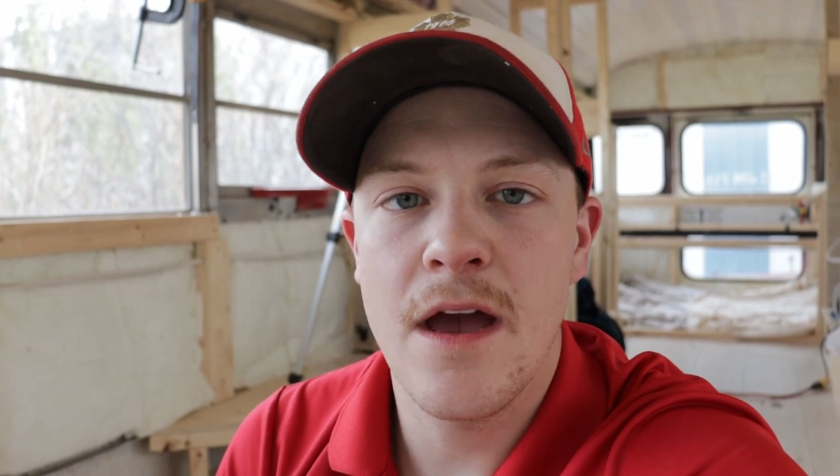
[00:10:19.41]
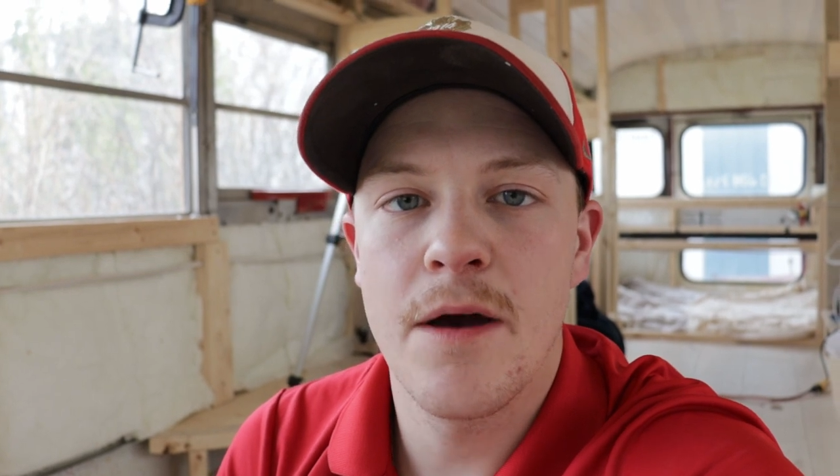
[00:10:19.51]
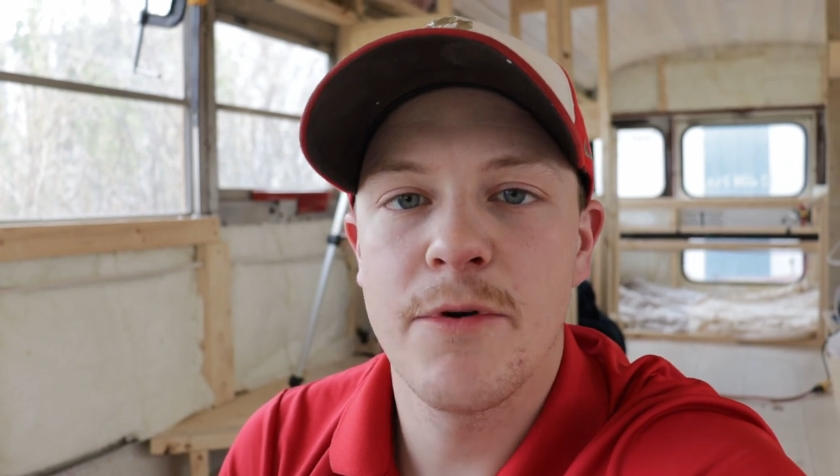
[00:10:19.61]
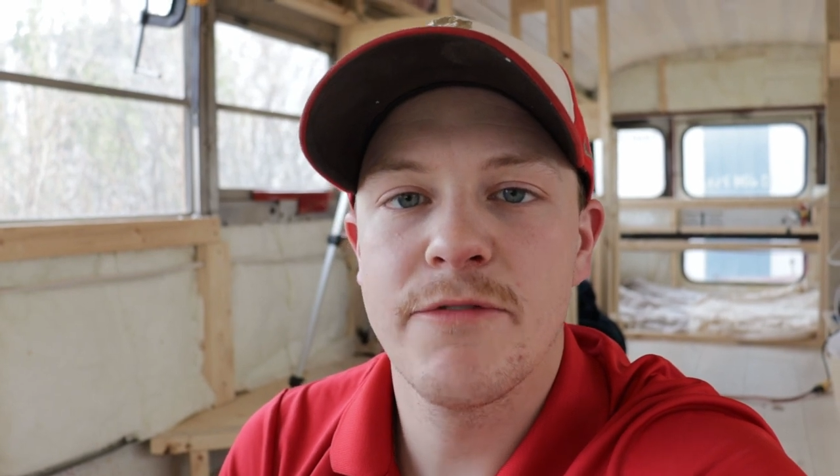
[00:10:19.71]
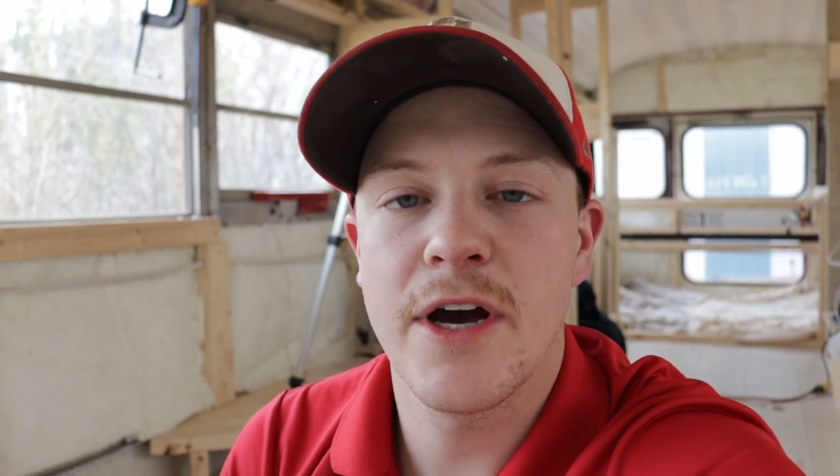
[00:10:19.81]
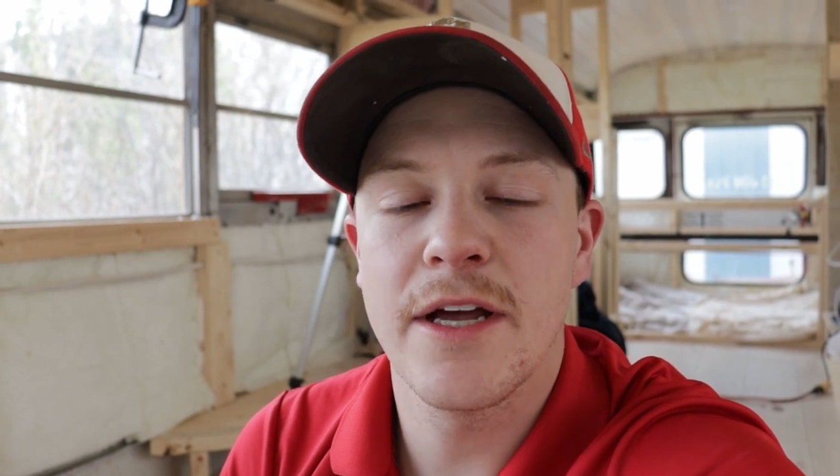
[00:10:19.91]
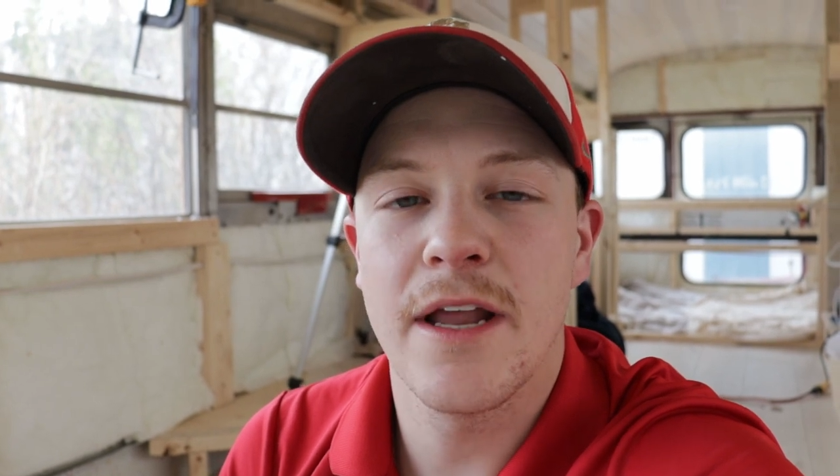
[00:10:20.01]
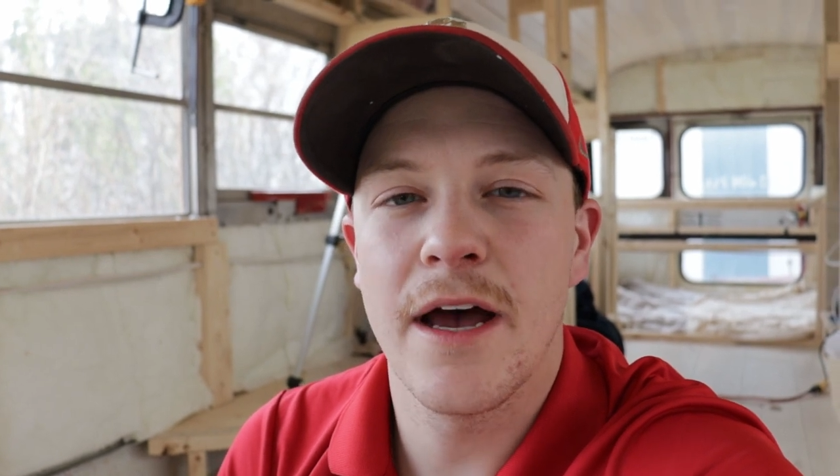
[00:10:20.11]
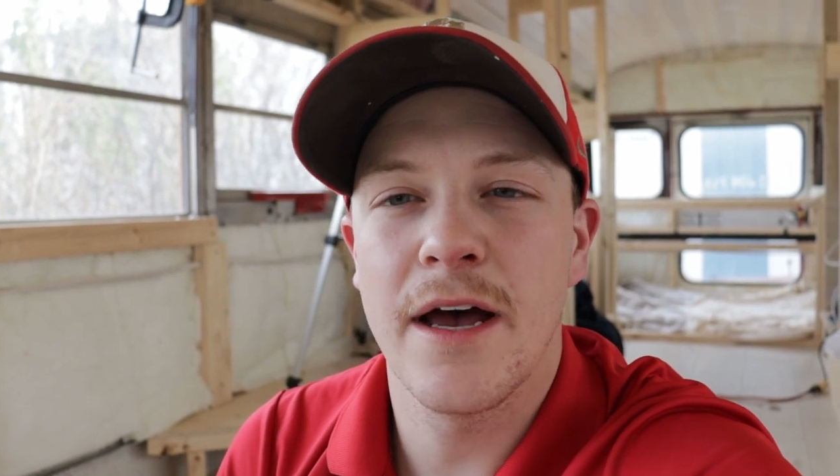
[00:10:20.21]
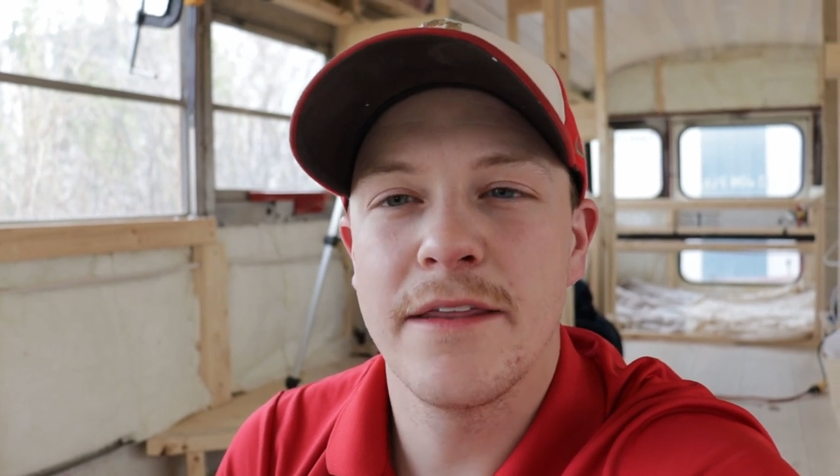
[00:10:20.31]
Um, we've got,
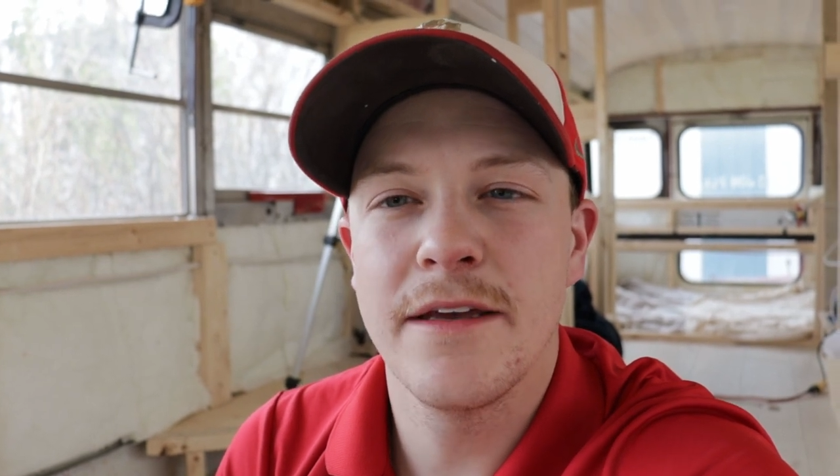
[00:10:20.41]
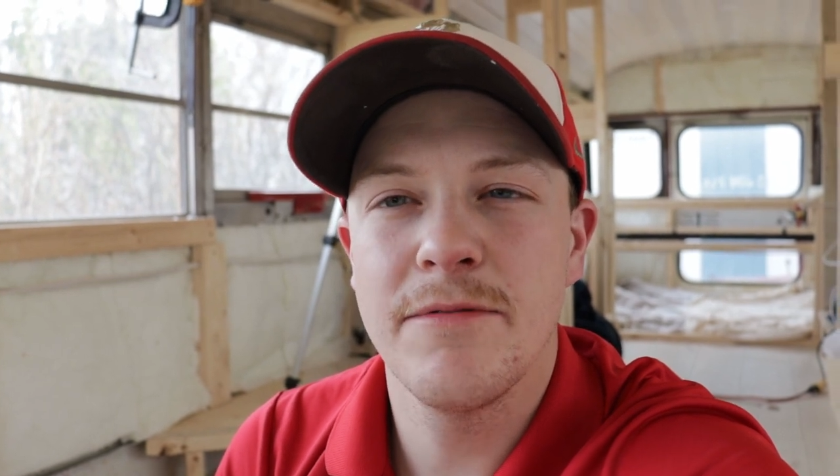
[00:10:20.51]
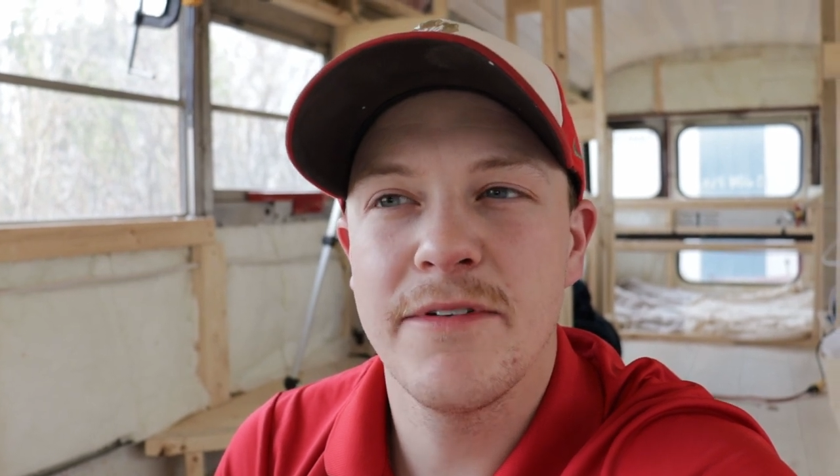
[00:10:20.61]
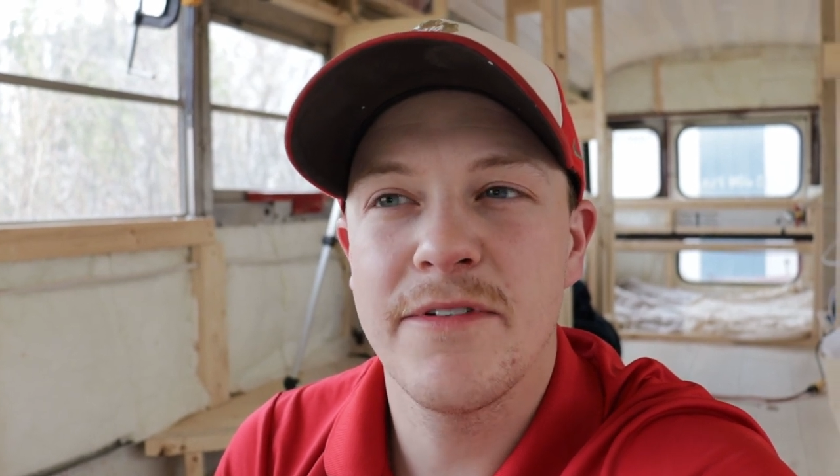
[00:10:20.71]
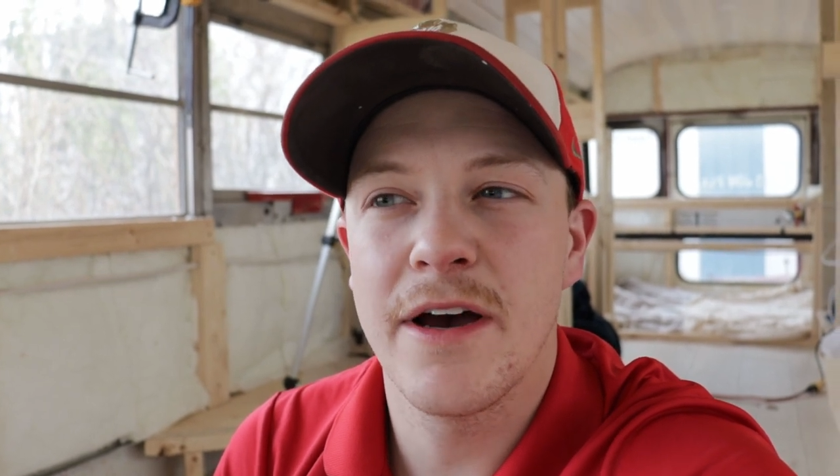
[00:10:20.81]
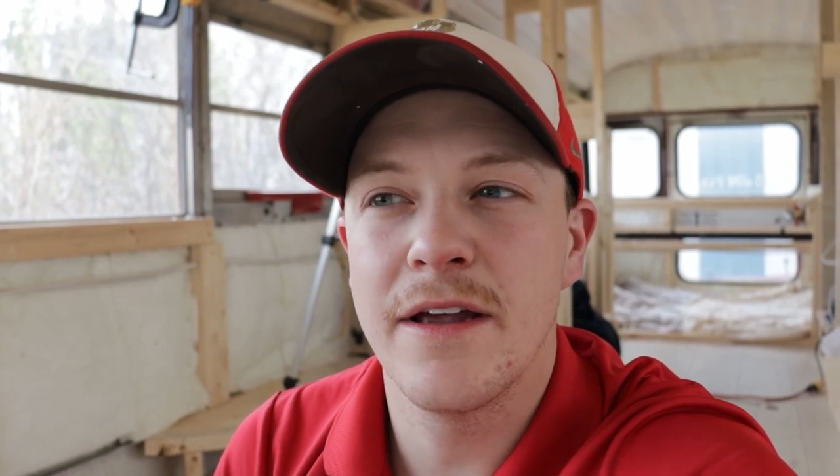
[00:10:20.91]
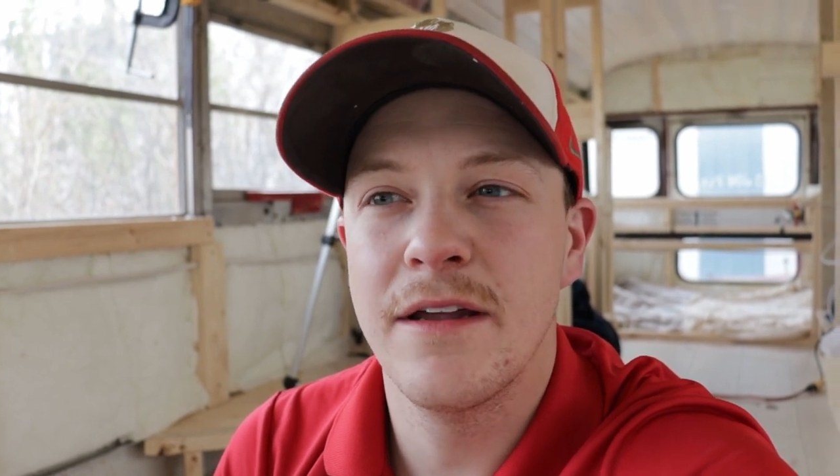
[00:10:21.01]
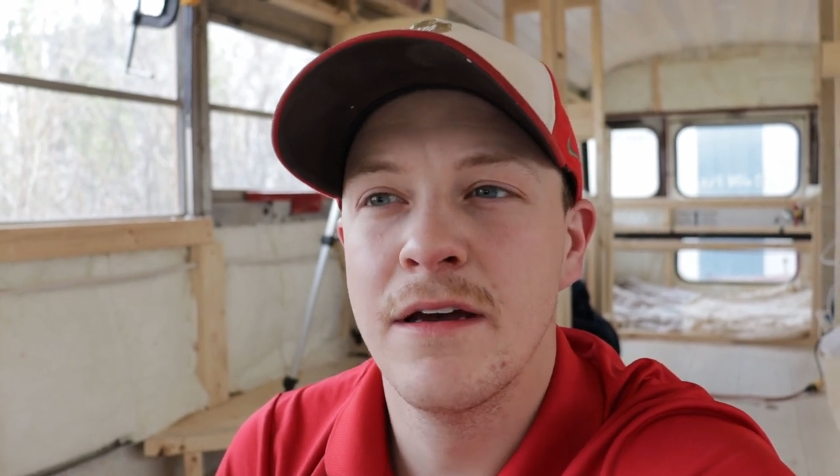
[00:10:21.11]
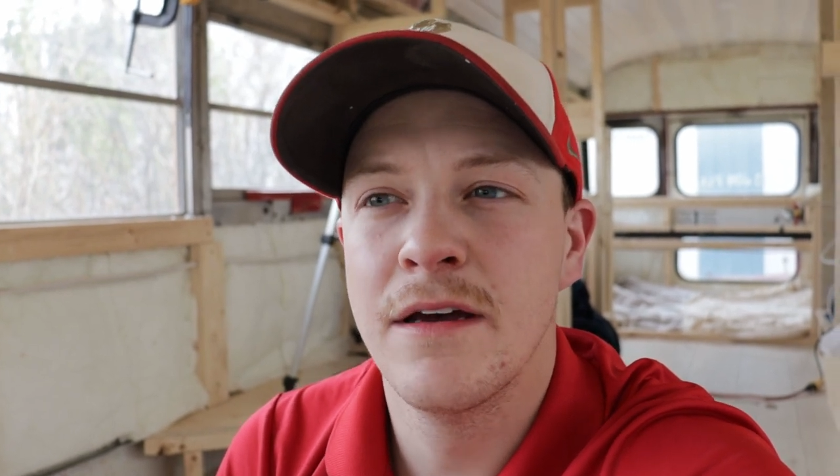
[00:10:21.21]
I think we've got